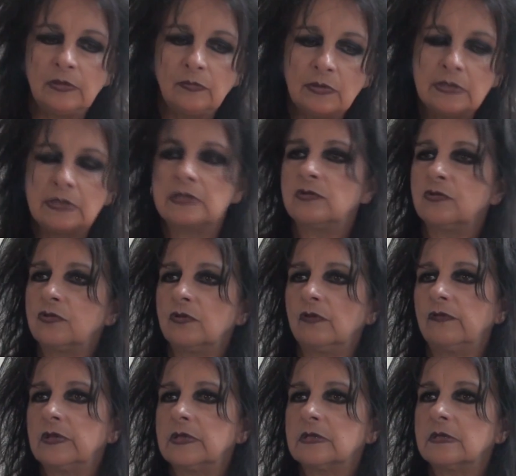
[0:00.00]
between these two
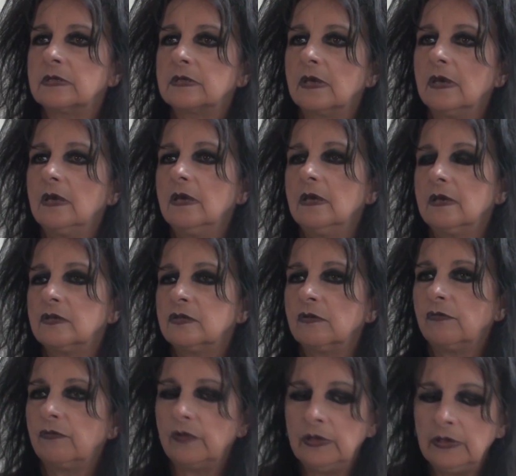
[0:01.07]
surfaces.
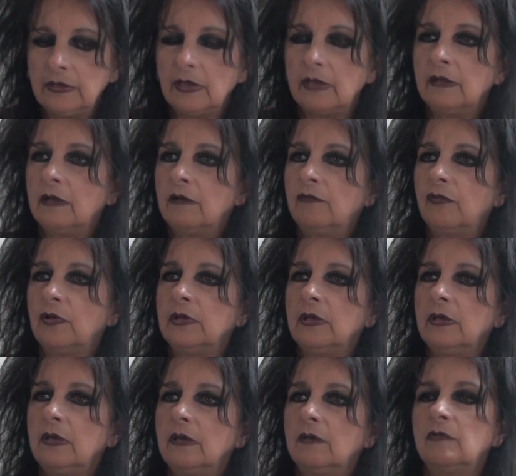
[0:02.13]
The internal
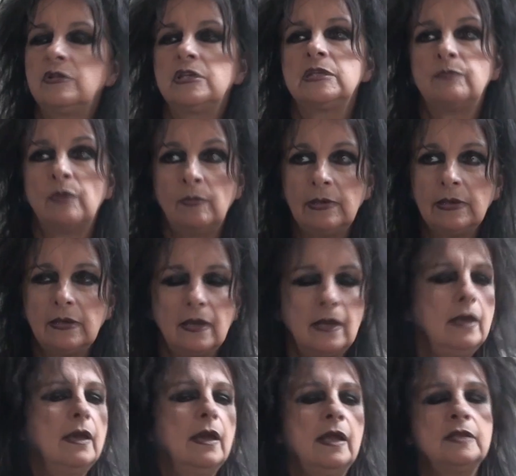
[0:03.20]
foyer, which is public,
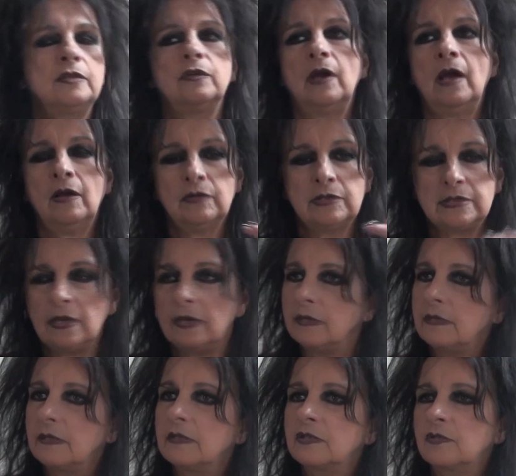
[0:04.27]
and the
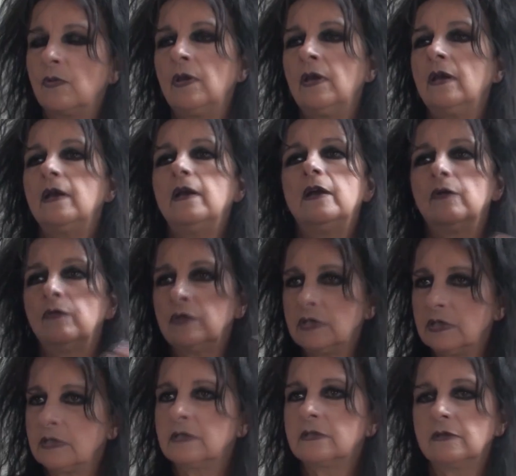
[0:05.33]
outside square,
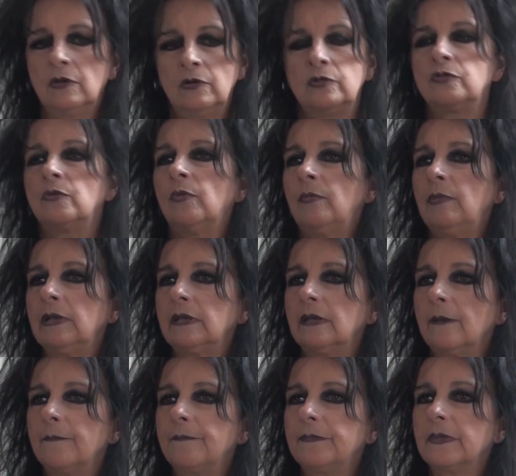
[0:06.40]
which is also public.
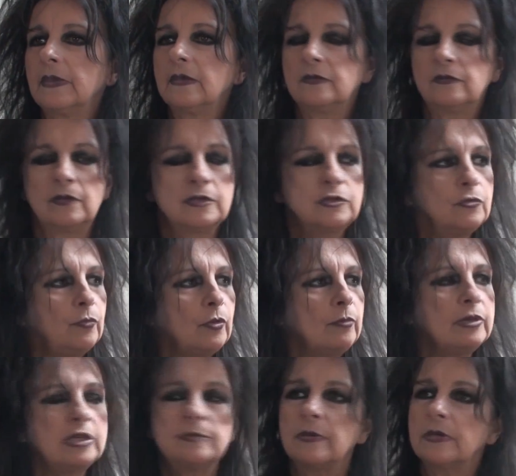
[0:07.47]
So it's two
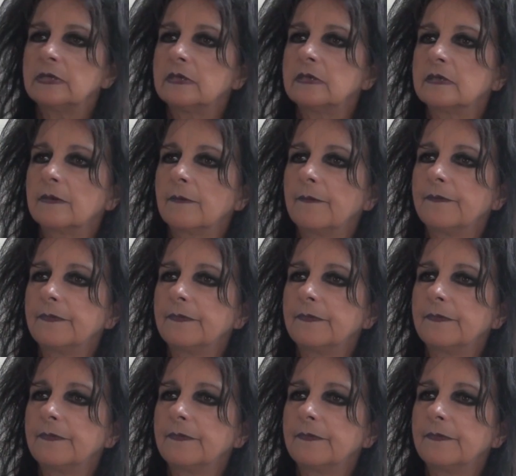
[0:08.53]
public spaces.